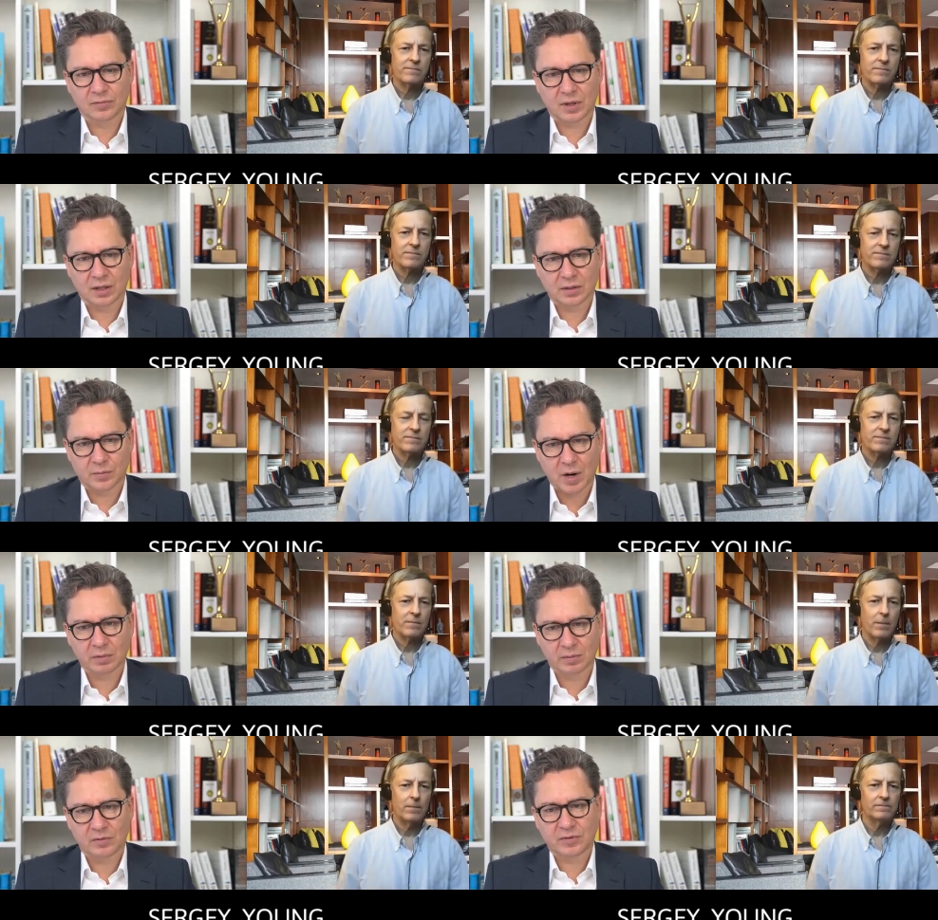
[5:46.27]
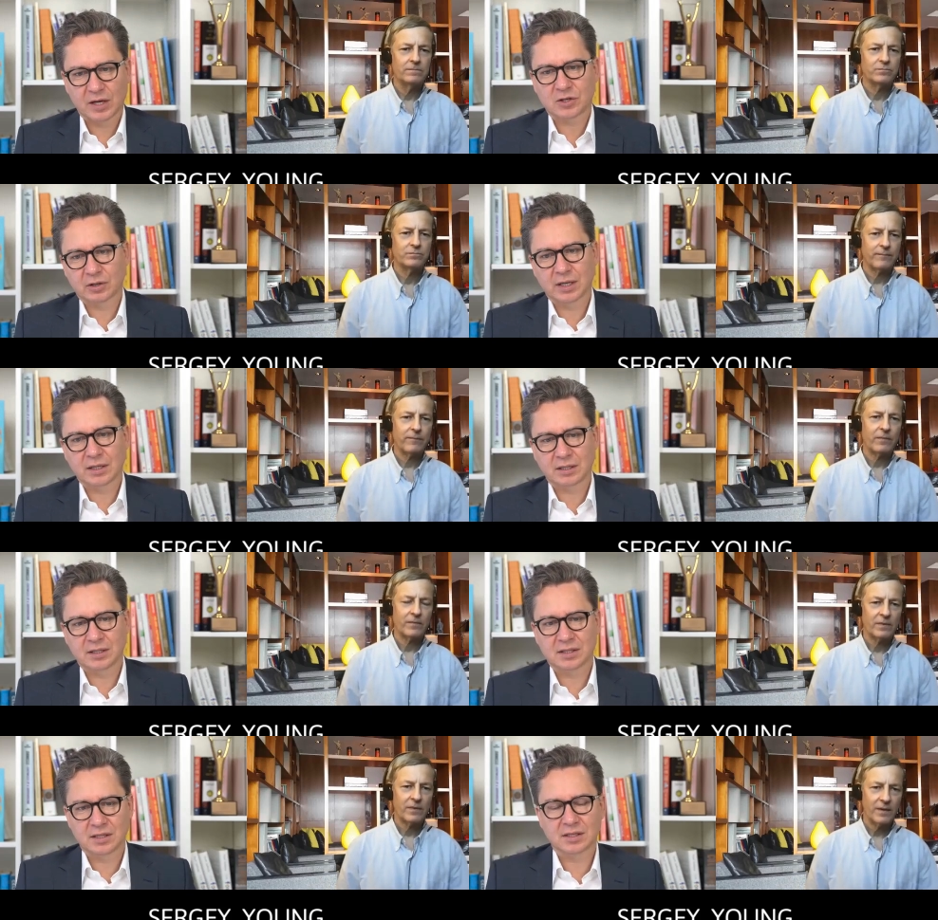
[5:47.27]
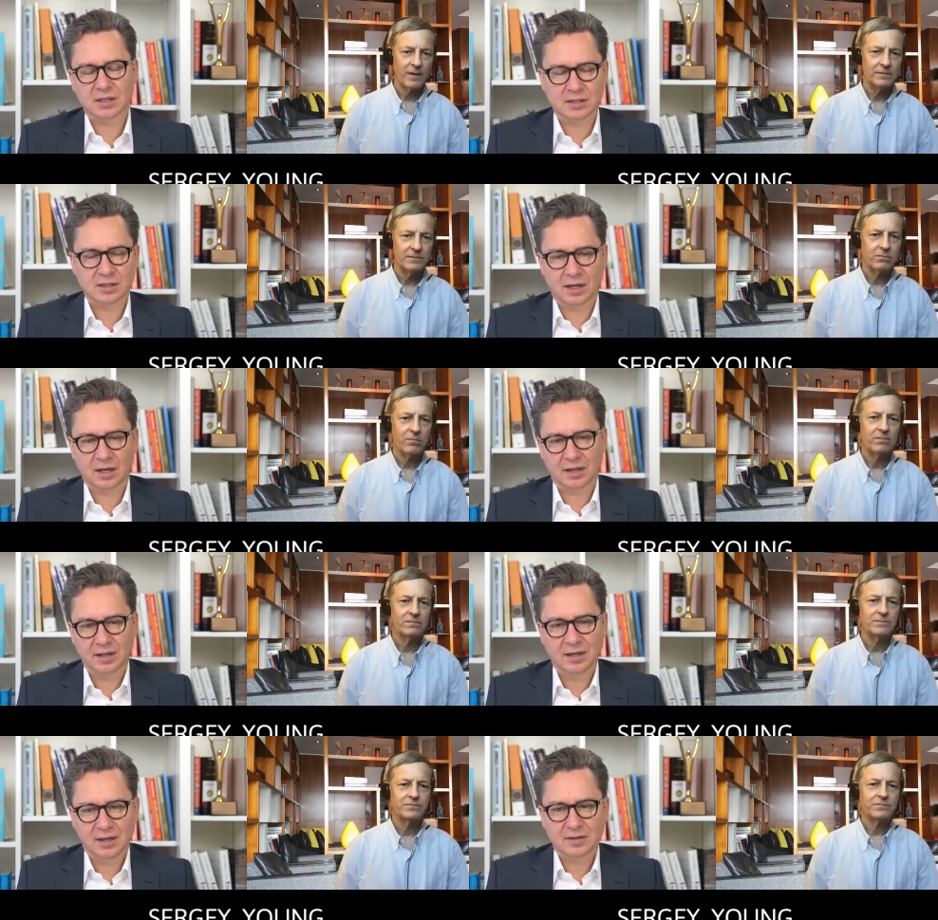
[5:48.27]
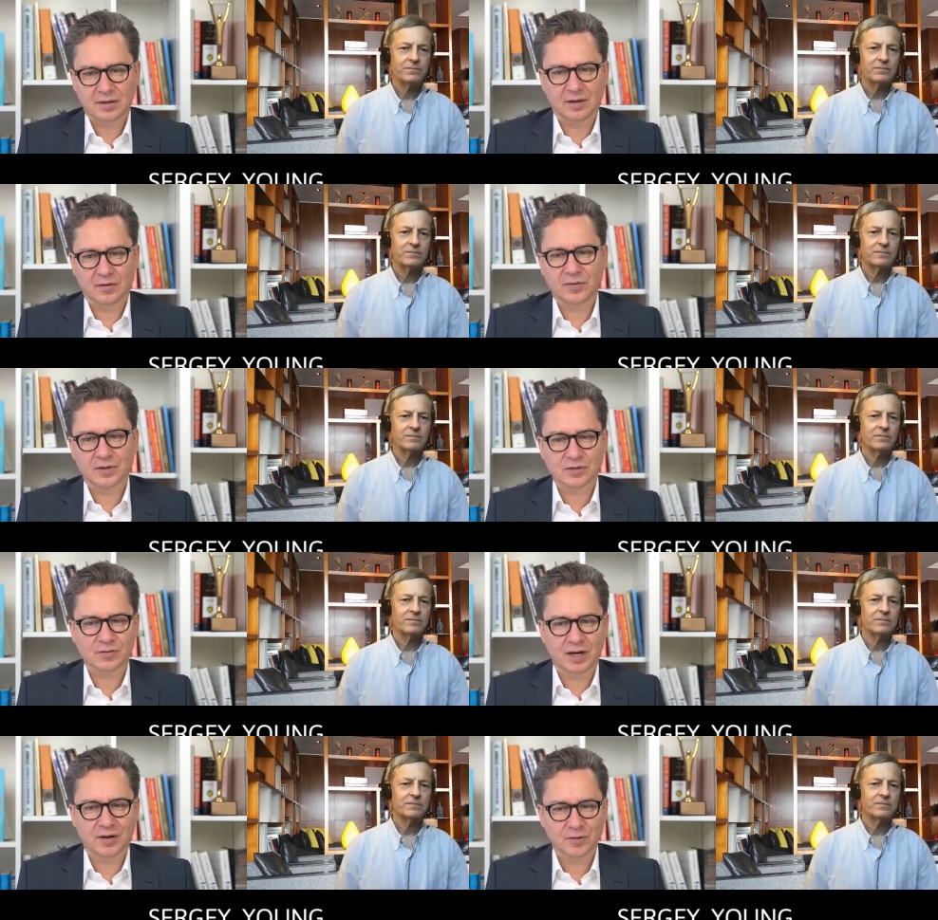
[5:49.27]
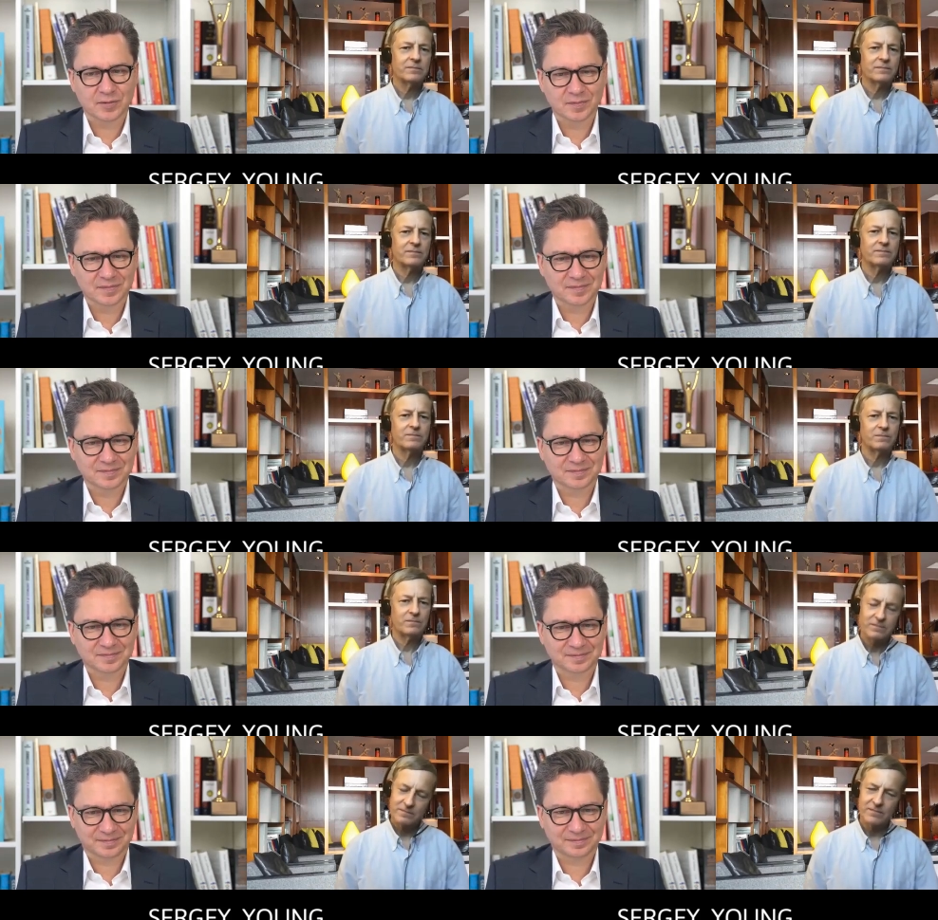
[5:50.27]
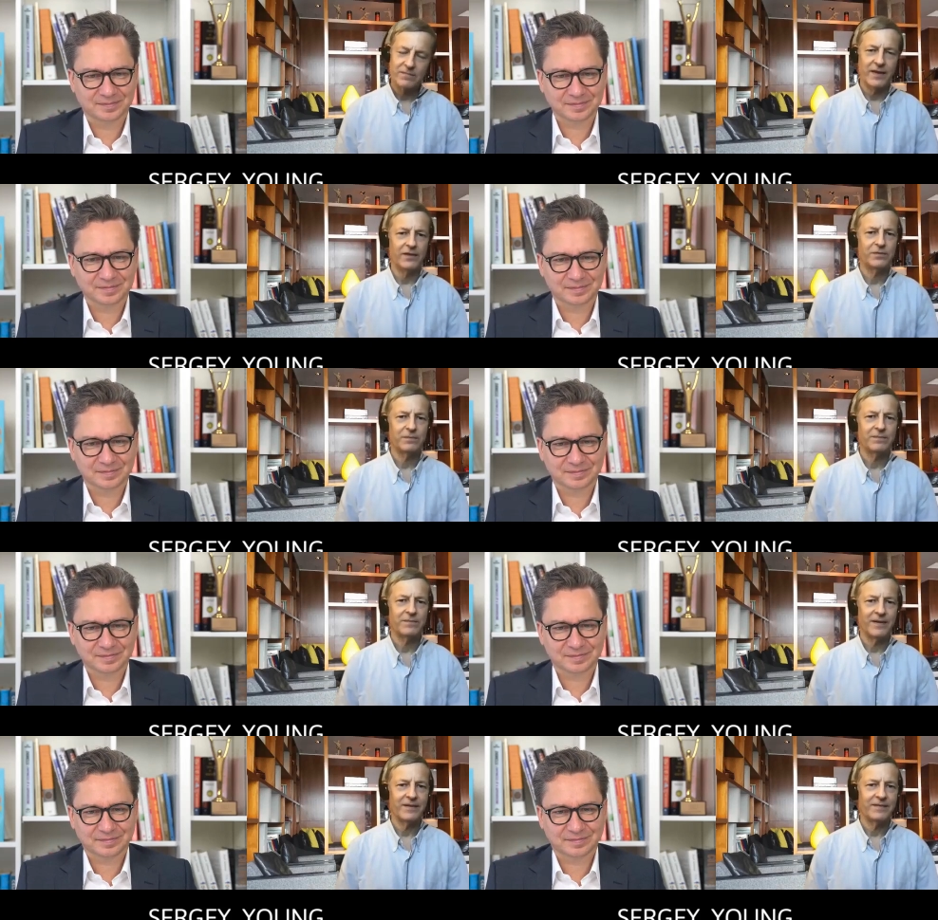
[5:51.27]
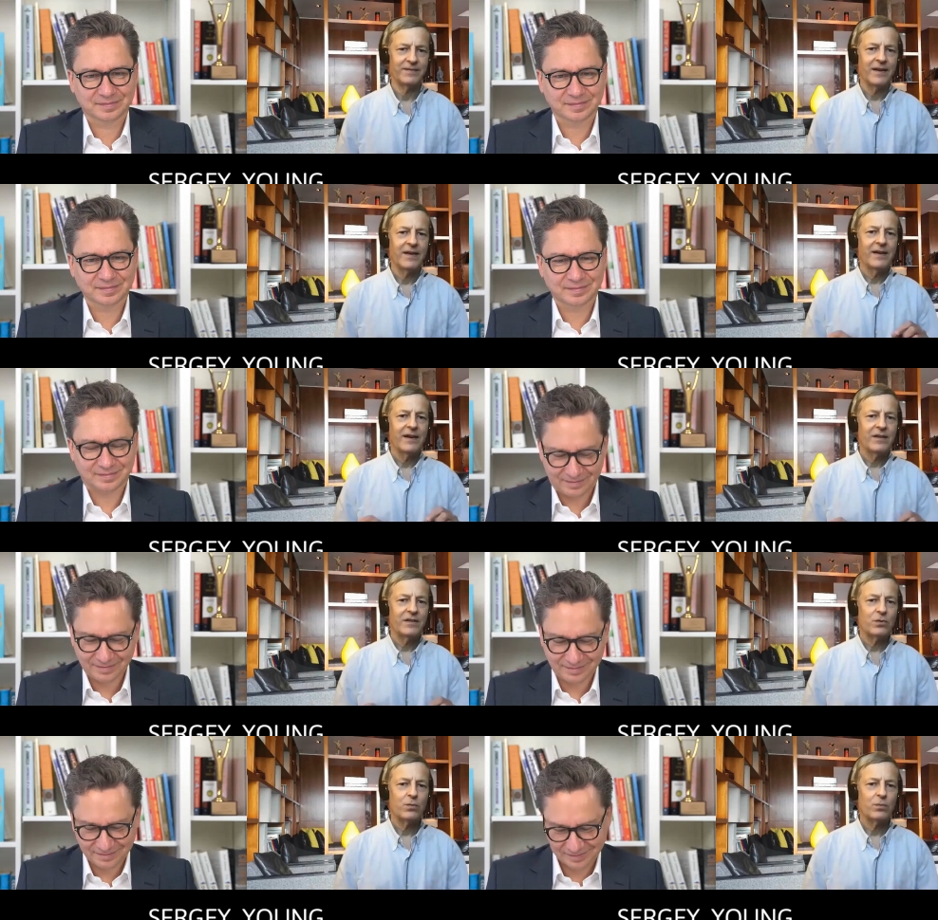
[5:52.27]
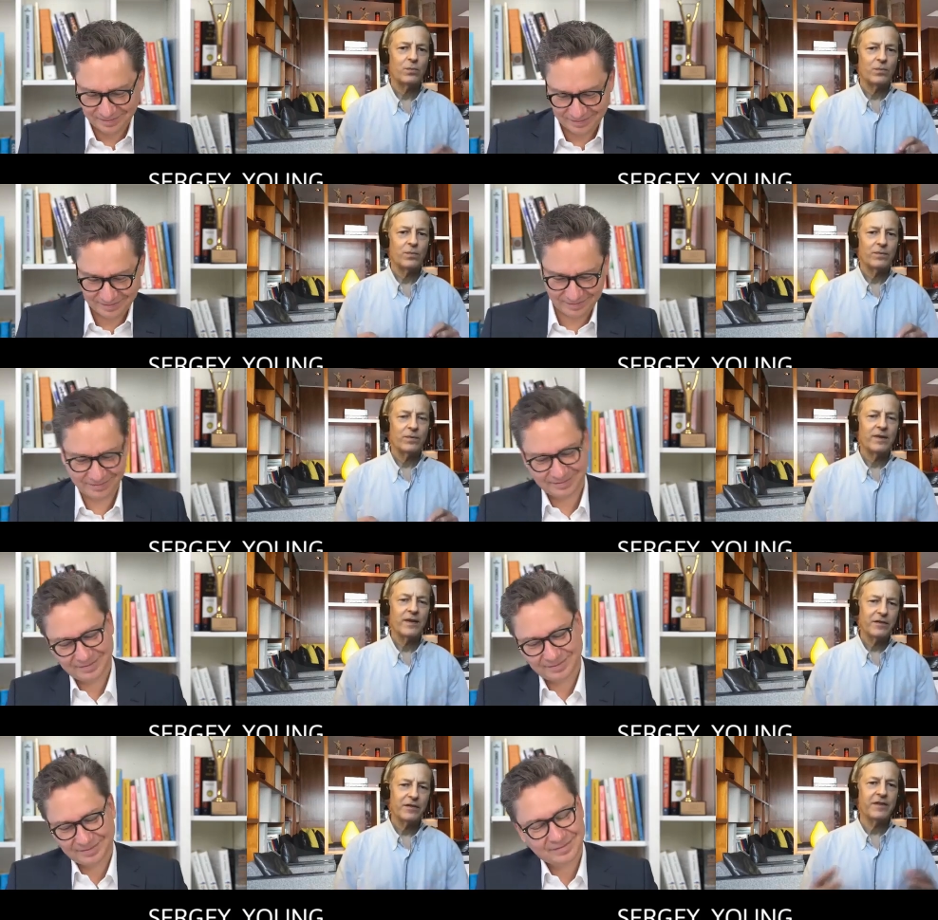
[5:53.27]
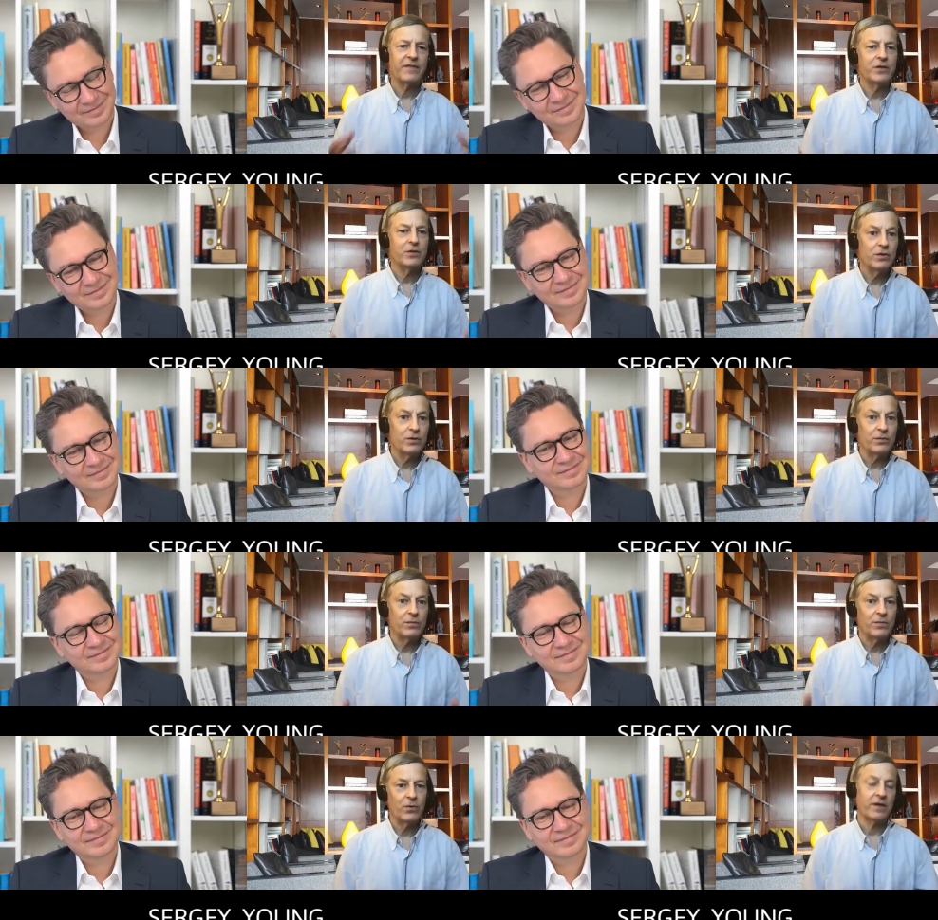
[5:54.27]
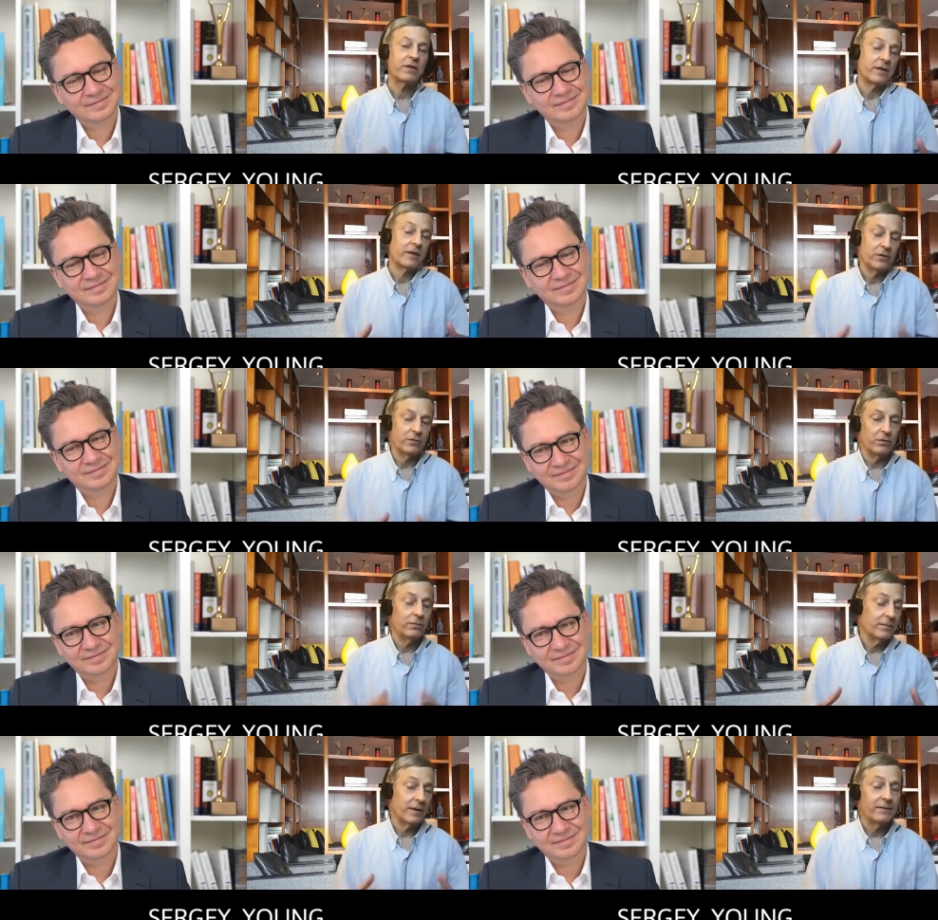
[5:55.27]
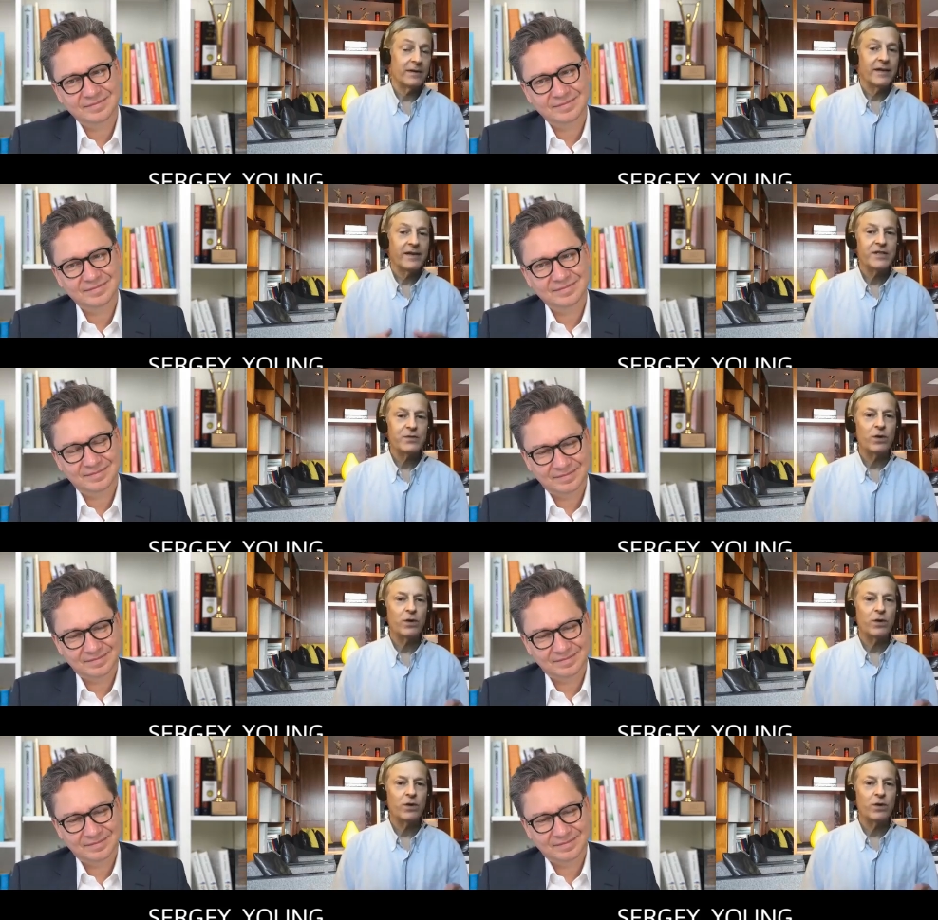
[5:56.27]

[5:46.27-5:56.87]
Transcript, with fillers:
Speaker 1: the problem of age-related diseases. It feels really good.
Speaker 2: Yes. Yeah. So the other thing that you do, or another thing that you do, is